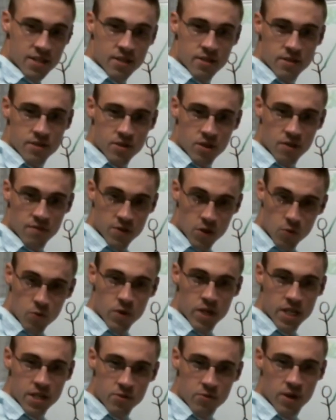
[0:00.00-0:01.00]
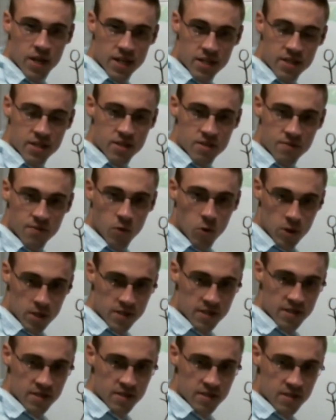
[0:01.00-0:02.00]
serve to redirect these
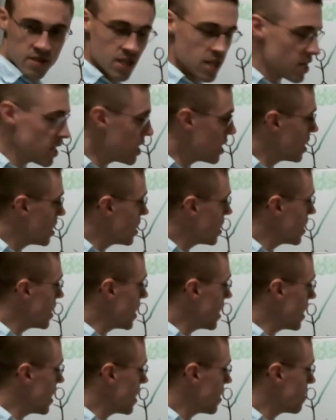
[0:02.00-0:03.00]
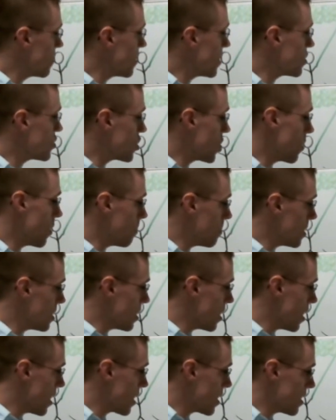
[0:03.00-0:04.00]
forces, and they show up a
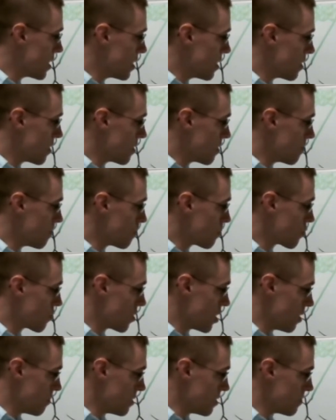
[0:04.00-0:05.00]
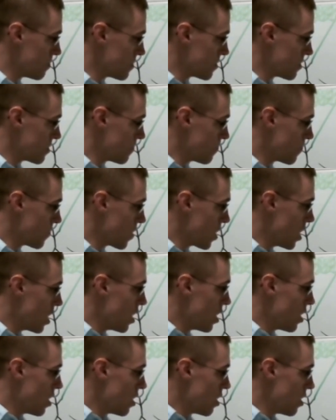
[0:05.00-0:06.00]
lot in our problems.
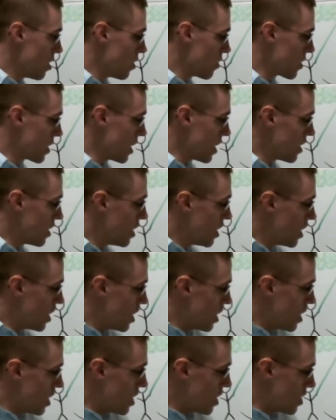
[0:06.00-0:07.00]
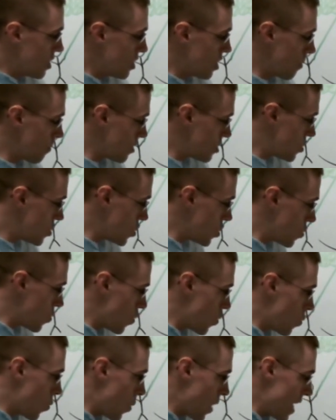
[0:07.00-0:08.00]
Okay, number 2,
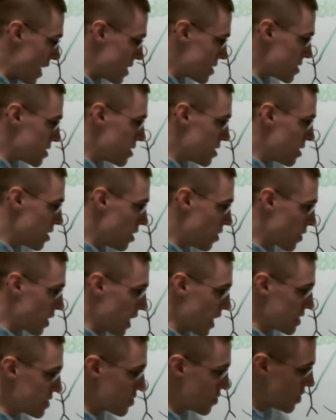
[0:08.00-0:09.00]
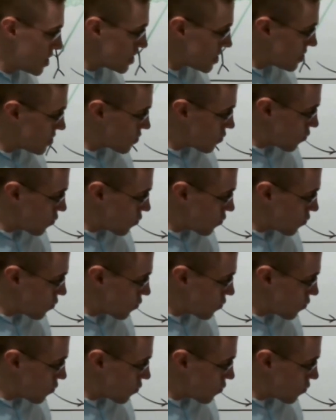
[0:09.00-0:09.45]
weight. Okay, so this is,